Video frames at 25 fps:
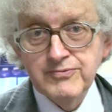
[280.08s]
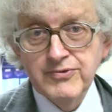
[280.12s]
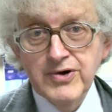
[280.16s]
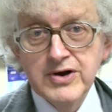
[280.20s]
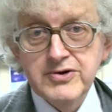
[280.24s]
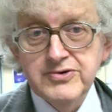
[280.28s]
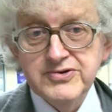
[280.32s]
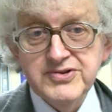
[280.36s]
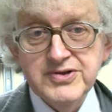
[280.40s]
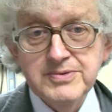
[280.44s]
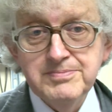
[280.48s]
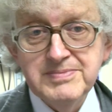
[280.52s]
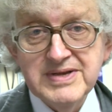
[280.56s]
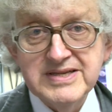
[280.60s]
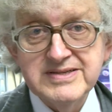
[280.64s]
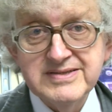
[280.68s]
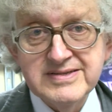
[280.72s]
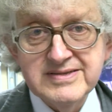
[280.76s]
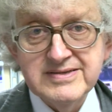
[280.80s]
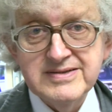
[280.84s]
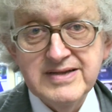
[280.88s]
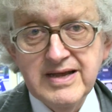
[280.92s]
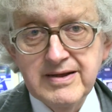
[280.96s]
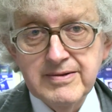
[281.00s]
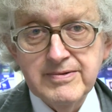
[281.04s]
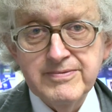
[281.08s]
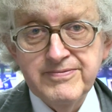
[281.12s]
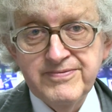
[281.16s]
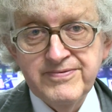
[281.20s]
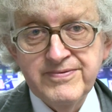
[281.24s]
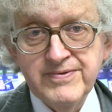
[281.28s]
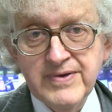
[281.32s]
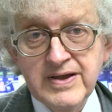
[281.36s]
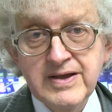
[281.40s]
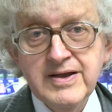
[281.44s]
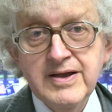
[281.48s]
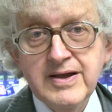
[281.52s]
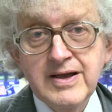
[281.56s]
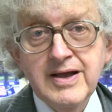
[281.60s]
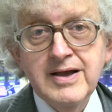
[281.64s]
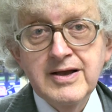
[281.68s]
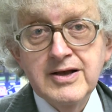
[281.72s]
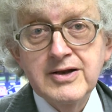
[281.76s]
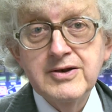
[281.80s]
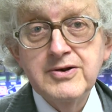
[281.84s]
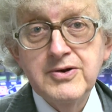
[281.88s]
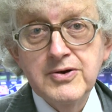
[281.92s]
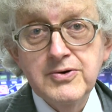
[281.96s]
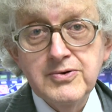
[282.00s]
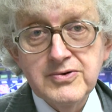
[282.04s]
Rhodium itself
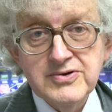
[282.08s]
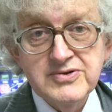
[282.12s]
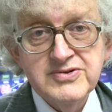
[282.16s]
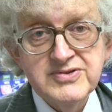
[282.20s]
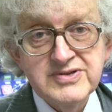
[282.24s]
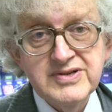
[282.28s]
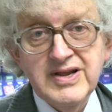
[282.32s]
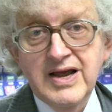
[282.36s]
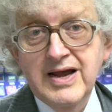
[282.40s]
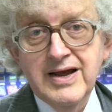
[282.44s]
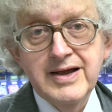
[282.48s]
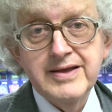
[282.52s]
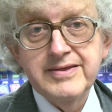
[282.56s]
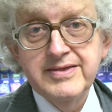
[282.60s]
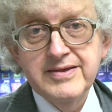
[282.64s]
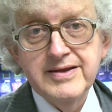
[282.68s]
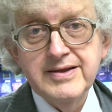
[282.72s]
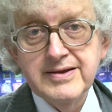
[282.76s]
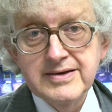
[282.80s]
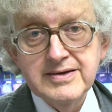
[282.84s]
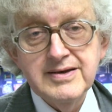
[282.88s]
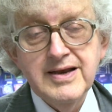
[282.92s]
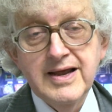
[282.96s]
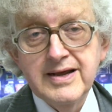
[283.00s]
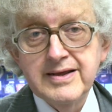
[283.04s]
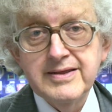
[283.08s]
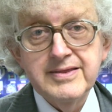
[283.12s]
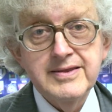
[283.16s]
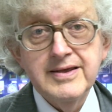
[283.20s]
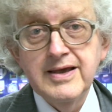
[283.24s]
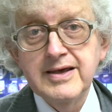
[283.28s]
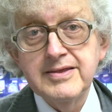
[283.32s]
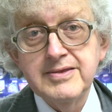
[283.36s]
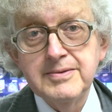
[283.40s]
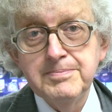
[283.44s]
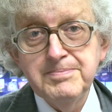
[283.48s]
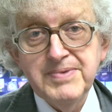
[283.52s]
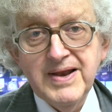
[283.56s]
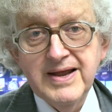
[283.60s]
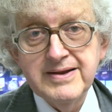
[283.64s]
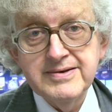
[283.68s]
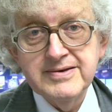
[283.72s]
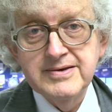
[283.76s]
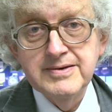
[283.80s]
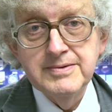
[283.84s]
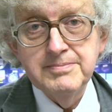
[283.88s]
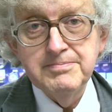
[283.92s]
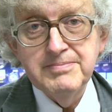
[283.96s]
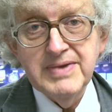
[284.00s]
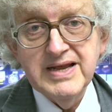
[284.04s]
looks, I think, like the other
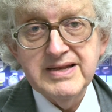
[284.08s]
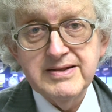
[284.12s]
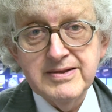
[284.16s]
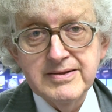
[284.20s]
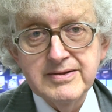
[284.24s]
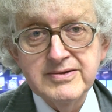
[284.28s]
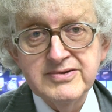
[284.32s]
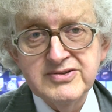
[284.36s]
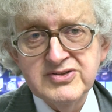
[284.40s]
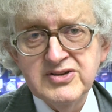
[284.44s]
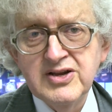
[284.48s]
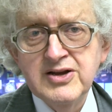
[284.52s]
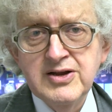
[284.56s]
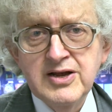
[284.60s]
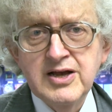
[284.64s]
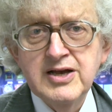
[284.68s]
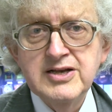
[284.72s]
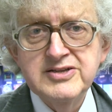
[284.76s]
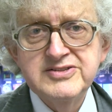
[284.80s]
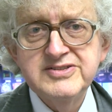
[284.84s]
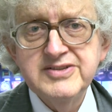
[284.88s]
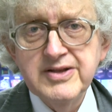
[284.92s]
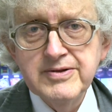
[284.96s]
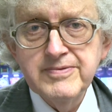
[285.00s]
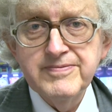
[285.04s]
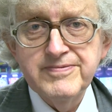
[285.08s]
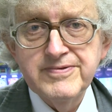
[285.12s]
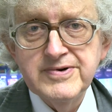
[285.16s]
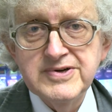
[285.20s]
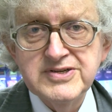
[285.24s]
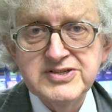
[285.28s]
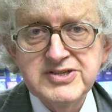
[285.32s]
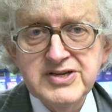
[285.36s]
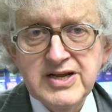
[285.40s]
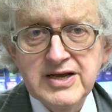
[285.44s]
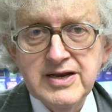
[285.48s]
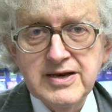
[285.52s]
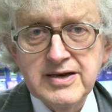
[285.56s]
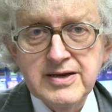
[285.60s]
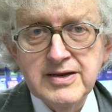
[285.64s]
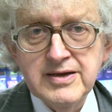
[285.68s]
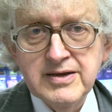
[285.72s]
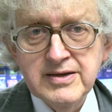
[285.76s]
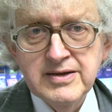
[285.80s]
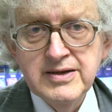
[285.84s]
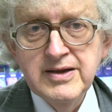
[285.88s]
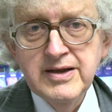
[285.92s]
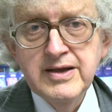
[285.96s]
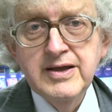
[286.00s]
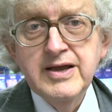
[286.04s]
platinum metals, a silverish colour.
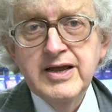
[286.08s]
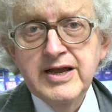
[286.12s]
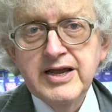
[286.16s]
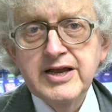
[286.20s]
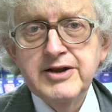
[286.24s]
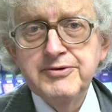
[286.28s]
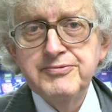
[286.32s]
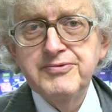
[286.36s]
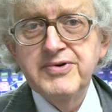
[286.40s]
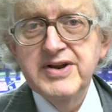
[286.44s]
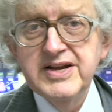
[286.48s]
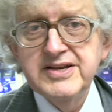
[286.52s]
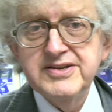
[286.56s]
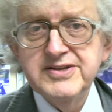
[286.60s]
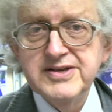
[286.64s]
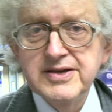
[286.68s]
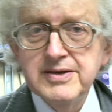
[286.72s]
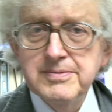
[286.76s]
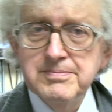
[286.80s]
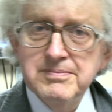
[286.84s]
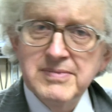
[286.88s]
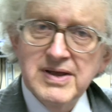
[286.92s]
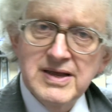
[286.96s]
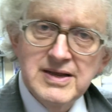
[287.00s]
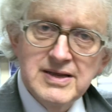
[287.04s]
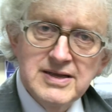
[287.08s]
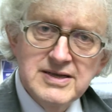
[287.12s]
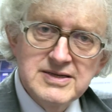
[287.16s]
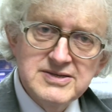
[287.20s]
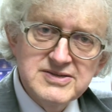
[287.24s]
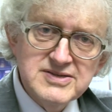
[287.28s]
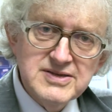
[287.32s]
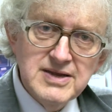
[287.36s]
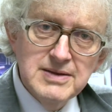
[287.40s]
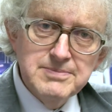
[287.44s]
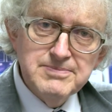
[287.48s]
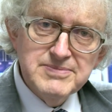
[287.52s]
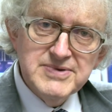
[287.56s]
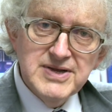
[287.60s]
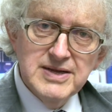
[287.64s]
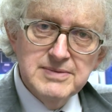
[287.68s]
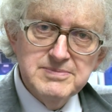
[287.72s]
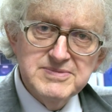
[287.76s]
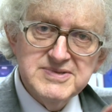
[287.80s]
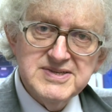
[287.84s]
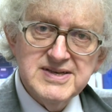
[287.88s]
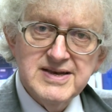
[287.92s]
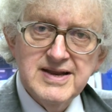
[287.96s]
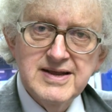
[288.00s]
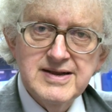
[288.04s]
Iridium is
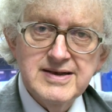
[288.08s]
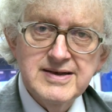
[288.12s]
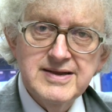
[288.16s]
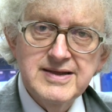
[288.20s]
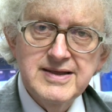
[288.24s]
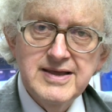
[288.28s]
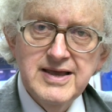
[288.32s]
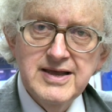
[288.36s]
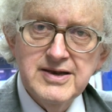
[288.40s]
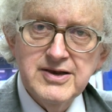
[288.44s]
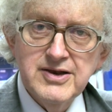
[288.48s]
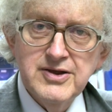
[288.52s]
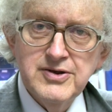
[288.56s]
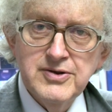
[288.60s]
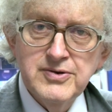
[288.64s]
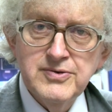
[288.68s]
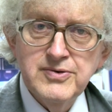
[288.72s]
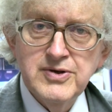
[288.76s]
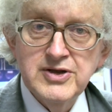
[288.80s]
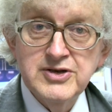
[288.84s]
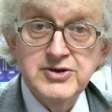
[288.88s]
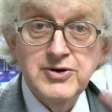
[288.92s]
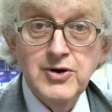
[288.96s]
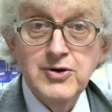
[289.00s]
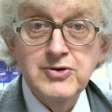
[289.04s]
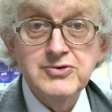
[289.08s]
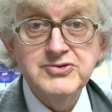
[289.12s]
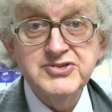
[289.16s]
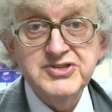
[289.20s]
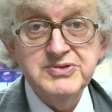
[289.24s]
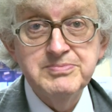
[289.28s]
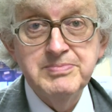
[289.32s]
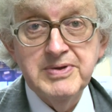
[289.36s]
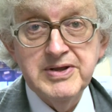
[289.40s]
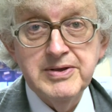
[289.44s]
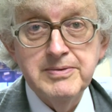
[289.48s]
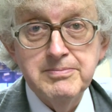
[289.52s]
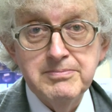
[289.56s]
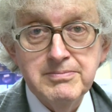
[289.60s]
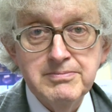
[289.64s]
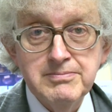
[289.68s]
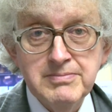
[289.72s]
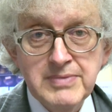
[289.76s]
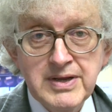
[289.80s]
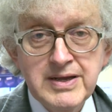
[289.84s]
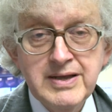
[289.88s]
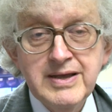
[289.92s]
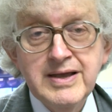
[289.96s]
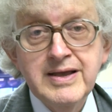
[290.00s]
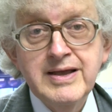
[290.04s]
sometimes slightly yellow, and osmium
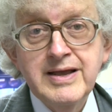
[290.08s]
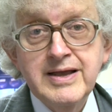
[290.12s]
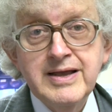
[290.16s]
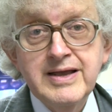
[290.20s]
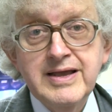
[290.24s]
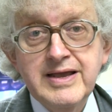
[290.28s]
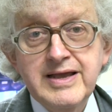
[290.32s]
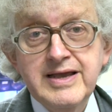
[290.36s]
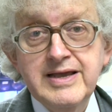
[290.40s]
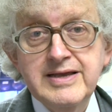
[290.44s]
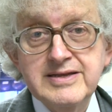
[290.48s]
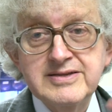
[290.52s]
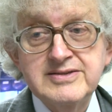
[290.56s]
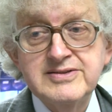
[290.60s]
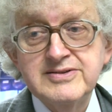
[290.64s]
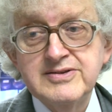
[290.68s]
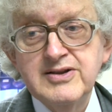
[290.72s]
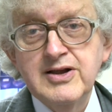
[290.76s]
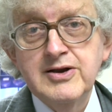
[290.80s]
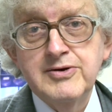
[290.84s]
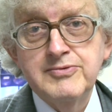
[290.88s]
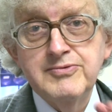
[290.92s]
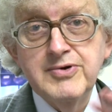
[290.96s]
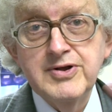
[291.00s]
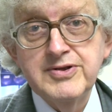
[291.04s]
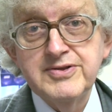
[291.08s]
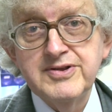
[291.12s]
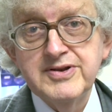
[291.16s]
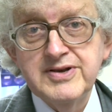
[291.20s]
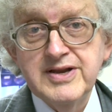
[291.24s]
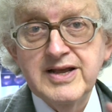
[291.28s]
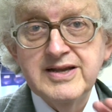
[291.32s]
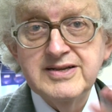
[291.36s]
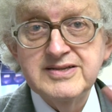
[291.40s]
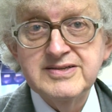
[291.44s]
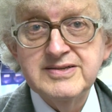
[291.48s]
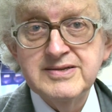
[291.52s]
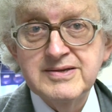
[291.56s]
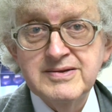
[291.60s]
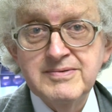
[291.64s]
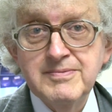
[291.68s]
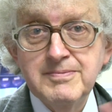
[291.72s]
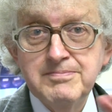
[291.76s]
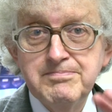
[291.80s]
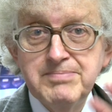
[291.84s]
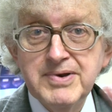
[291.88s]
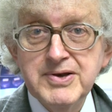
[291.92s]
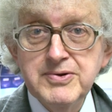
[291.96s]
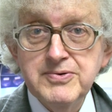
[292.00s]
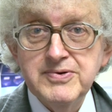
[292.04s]
is a rather nice
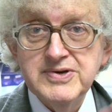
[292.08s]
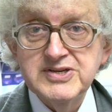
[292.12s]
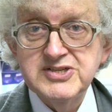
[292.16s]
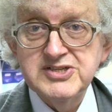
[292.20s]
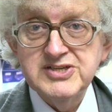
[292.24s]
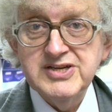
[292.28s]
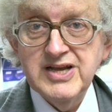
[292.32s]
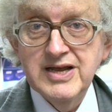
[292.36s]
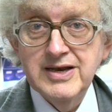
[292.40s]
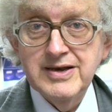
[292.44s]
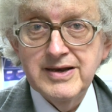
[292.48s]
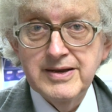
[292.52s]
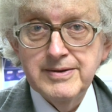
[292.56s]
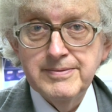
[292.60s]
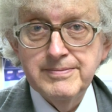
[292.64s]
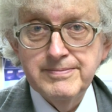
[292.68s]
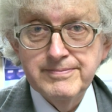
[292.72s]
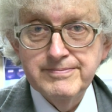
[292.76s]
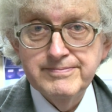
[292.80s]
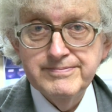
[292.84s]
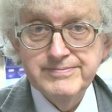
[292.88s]
bluish colour.